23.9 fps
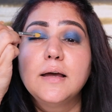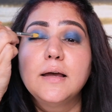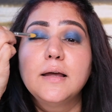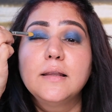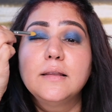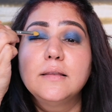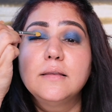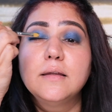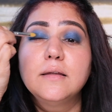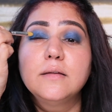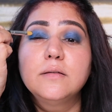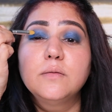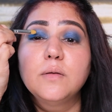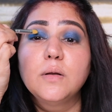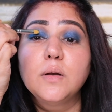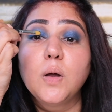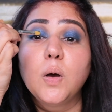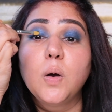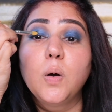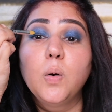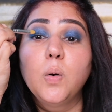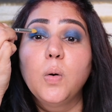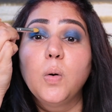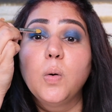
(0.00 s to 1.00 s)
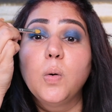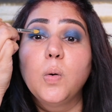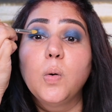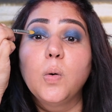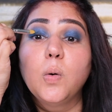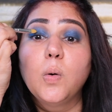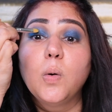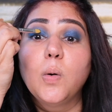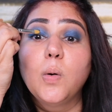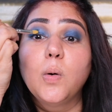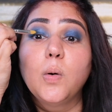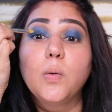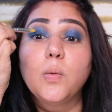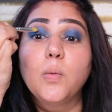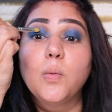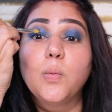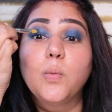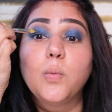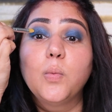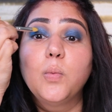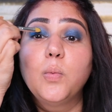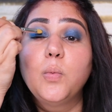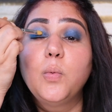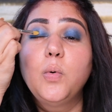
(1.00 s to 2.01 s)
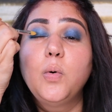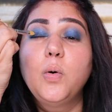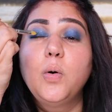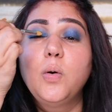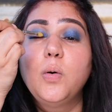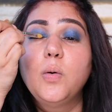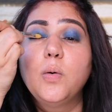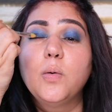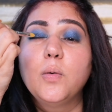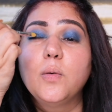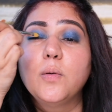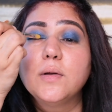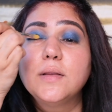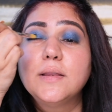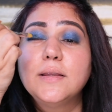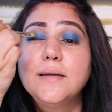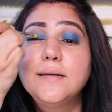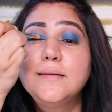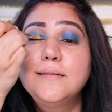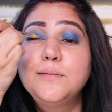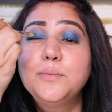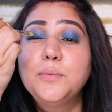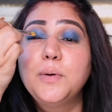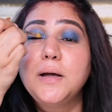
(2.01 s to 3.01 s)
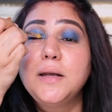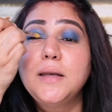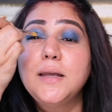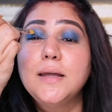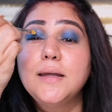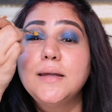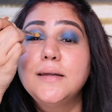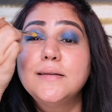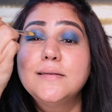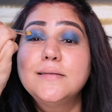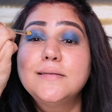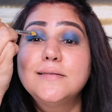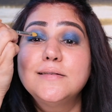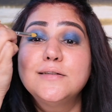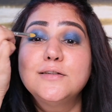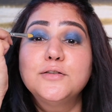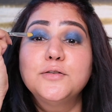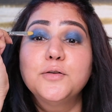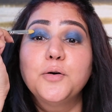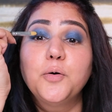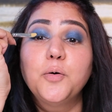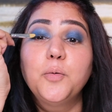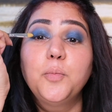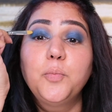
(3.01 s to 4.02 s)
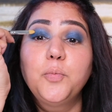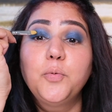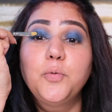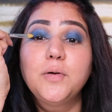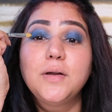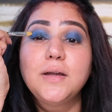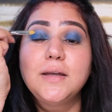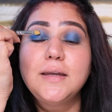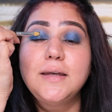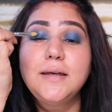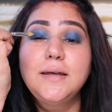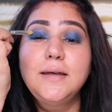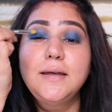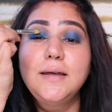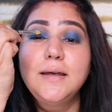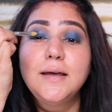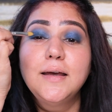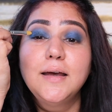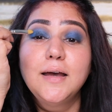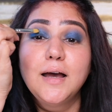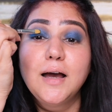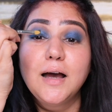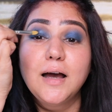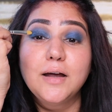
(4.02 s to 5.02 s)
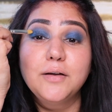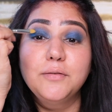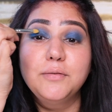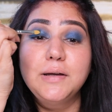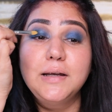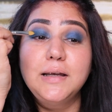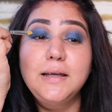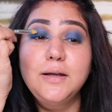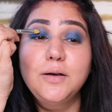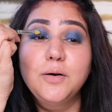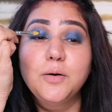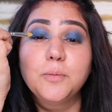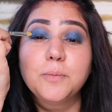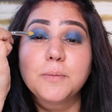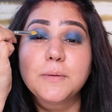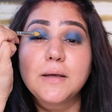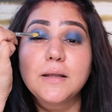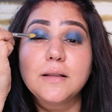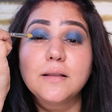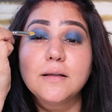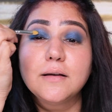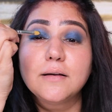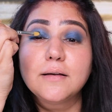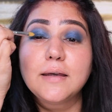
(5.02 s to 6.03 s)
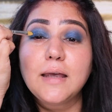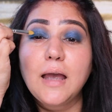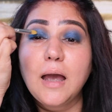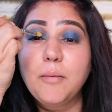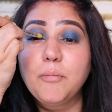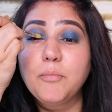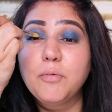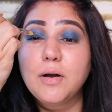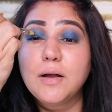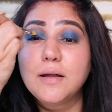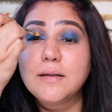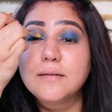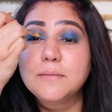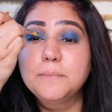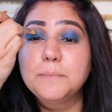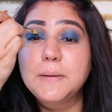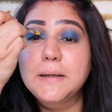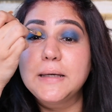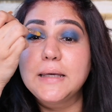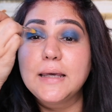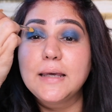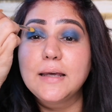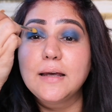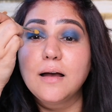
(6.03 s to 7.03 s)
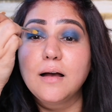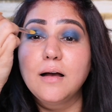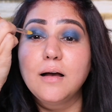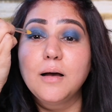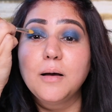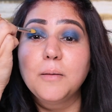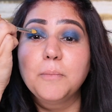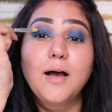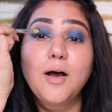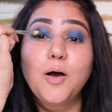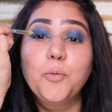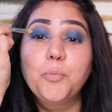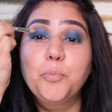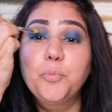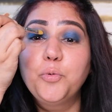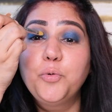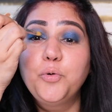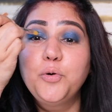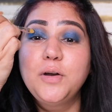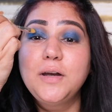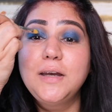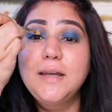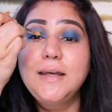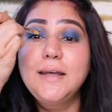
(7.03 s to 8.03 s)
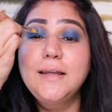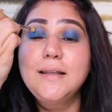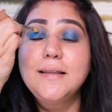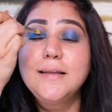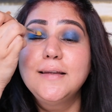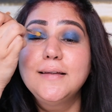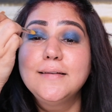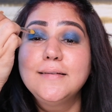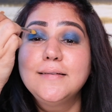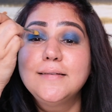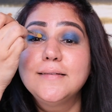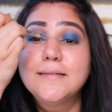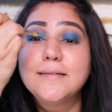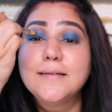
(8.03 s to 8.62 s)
And this, oh whoa, this one is so pretty. I really hope the camera is picking up how pretty this